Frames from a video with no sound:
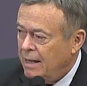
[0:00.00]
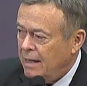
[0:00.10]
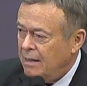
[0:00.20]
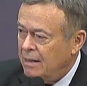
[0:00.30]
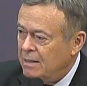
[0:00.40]

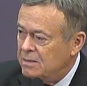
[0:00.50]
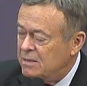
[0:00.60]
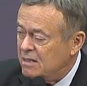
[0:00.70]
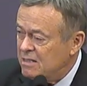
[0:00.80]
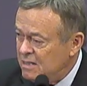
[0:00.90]
is
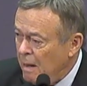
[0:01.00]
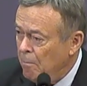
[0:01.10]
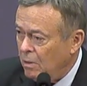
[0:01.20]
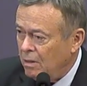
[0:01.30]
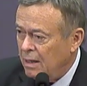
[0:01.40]
a
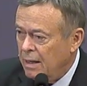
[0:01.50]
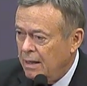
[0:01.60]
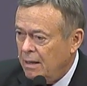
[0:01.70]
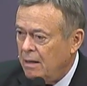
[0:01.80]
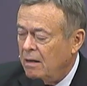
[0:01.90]
symbol
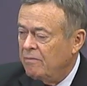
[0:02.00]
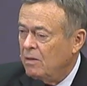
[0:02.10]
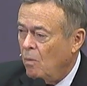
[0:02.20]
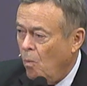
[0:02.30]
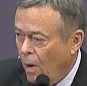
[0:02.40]
uh, of
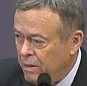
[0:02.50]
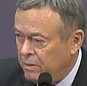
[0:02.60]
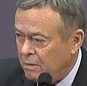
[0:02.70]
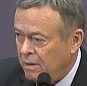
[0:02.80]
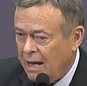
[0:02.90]
the
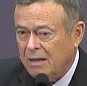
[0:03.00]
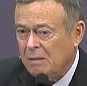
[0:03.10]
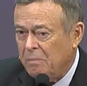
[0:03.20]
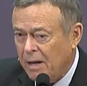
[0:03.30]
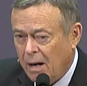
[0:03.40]
wonder and the
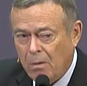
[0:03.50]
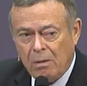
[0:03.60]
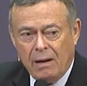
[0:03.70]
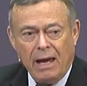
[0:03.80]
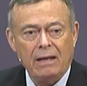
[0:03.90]

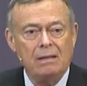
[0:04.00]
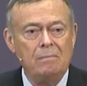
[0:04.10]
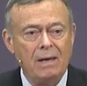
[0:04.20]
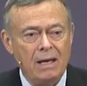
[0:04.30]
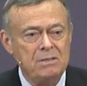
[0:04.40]
power and the
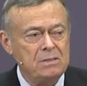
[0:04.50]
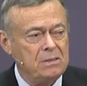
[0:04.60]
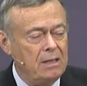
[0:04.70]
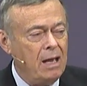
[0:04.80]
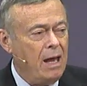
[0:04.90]

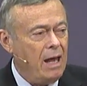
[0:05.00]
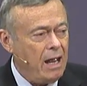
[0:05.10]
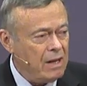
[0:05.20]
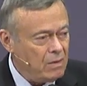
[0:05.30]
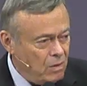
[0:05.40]
majesty
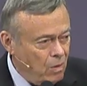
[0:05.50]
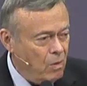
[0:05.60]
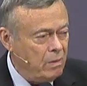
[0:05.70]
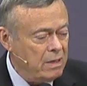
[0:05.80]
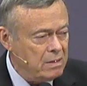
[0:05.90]
and the
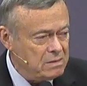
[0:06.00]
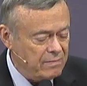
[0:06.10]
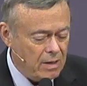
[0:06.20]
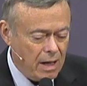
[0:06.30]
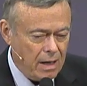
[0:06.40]
holiness
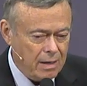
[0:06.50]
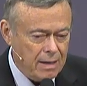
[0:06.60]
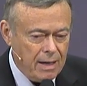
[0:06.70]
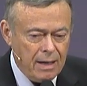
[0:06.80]
of God.